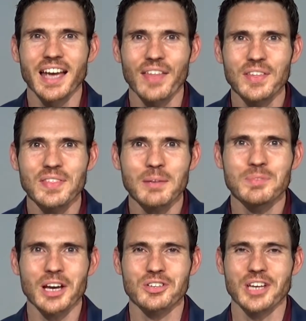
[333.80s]
I think the
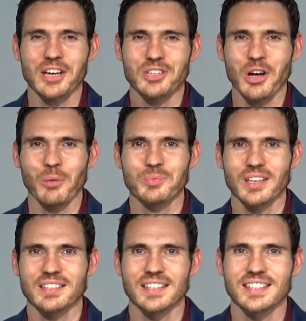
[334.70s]
objection actually helps
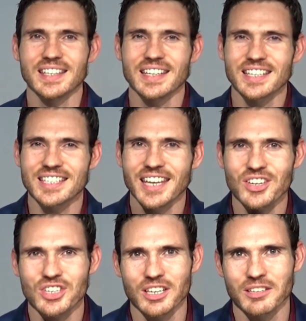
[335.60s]
us to see a
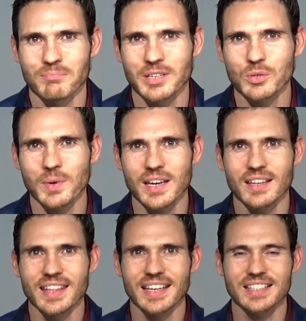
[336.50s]
distinction
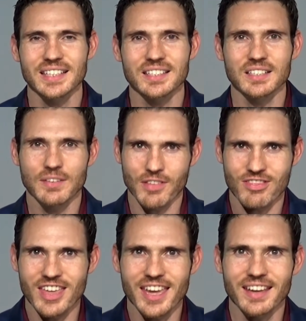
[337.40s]
between the existence of a
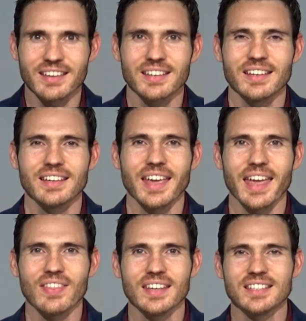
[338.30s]
thing
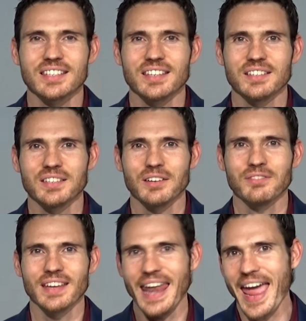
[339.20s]
and the existence
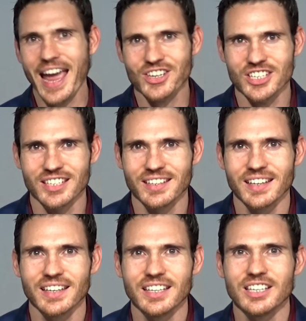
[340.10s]
of an action.
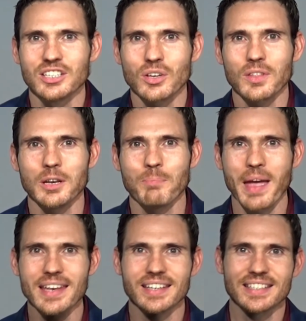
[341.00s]
So the
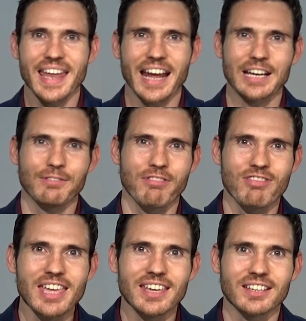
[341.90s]
dependent stack of
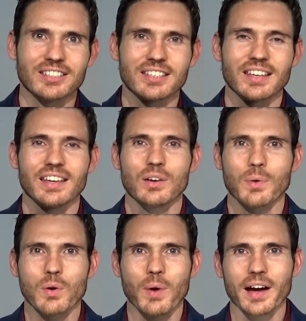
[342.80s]
things
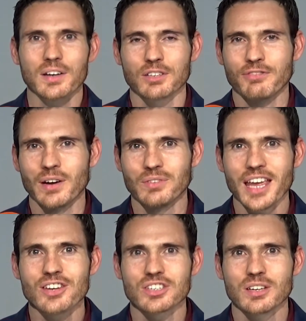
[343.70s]
requires a
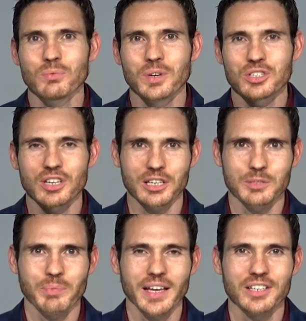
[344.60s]
foundation which
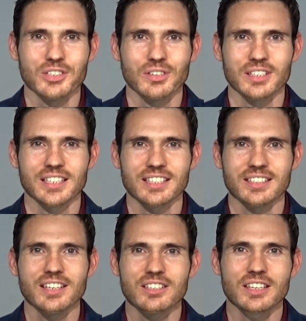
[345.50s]
explains their
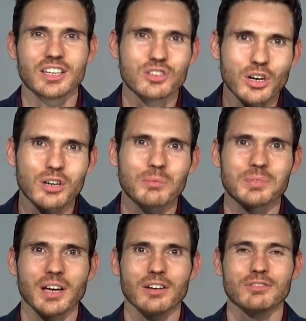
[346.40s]
existence in
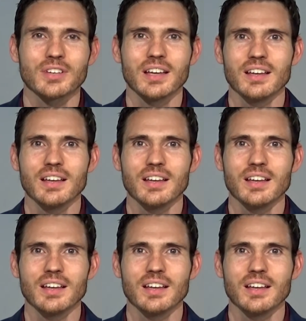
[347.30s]
terms of